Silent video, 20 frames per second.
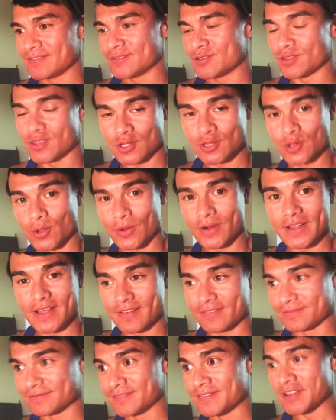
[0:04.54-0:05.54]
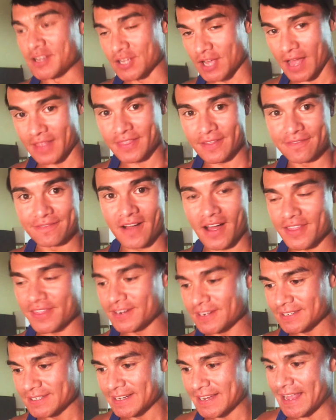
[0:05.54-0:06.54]
to the glory of God the
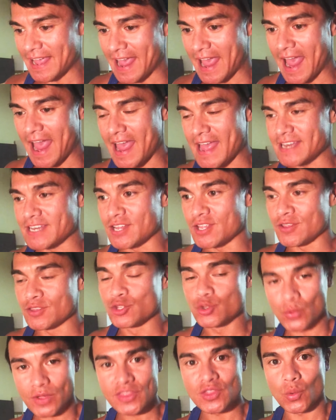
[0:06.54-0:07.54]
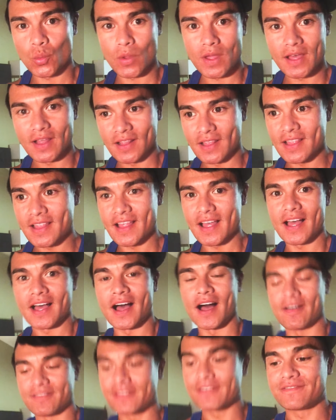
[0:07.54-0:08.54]
Father, and doing the will
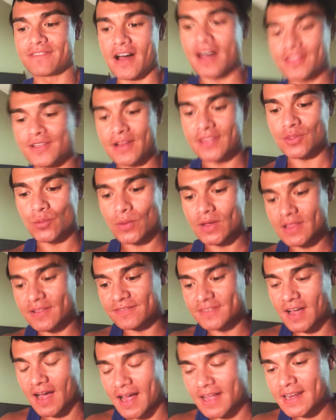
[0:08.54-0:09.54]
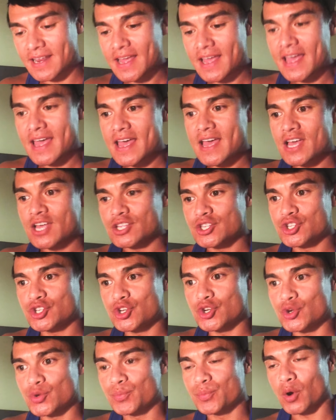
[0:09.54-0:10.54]
of the Father and the will of God,
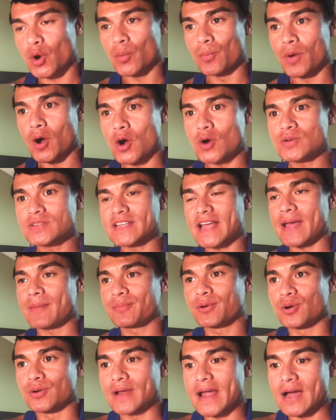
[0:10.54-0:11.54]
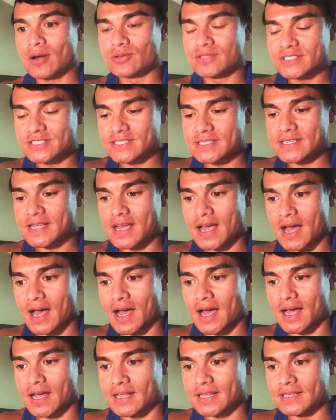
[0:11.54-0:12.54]
to promote and pronounce
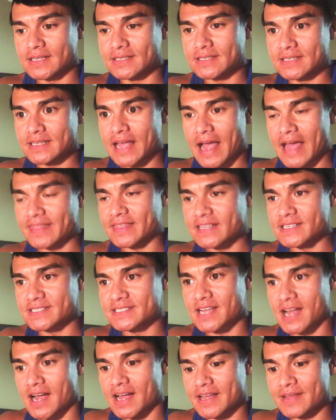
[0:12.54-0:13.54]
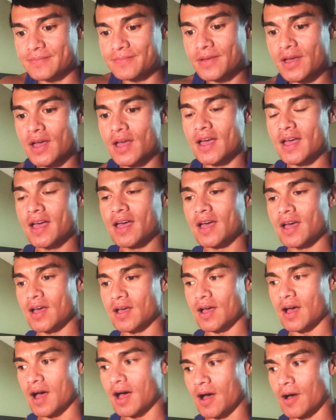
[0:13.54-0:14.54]
uh, at this time
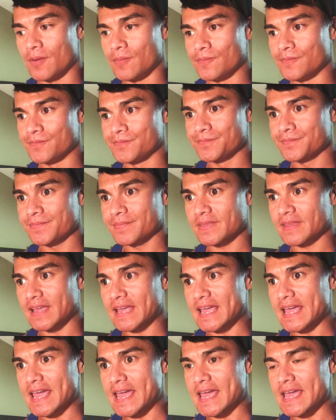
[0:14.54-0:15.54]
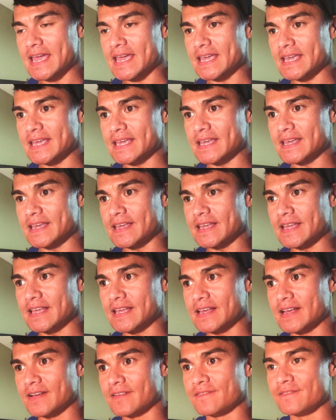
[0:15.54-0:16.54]
um,
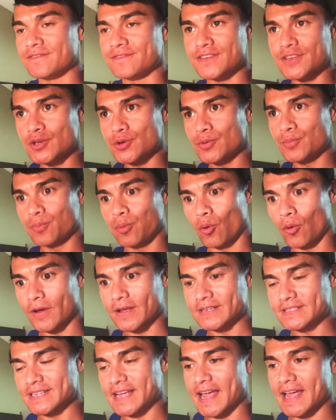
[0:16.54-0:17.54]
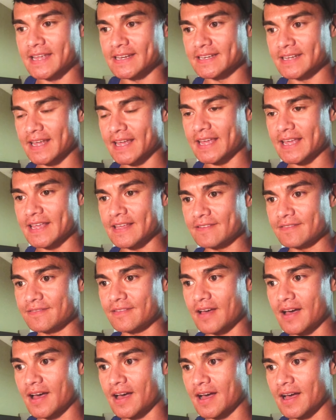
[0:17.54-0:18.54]
a viewpoint and a,
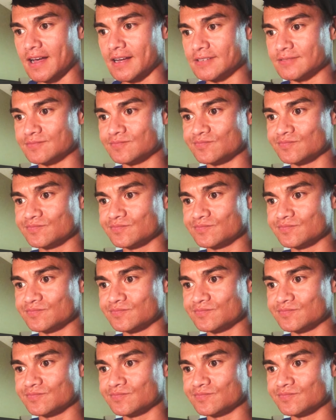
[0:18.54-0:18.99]
uh,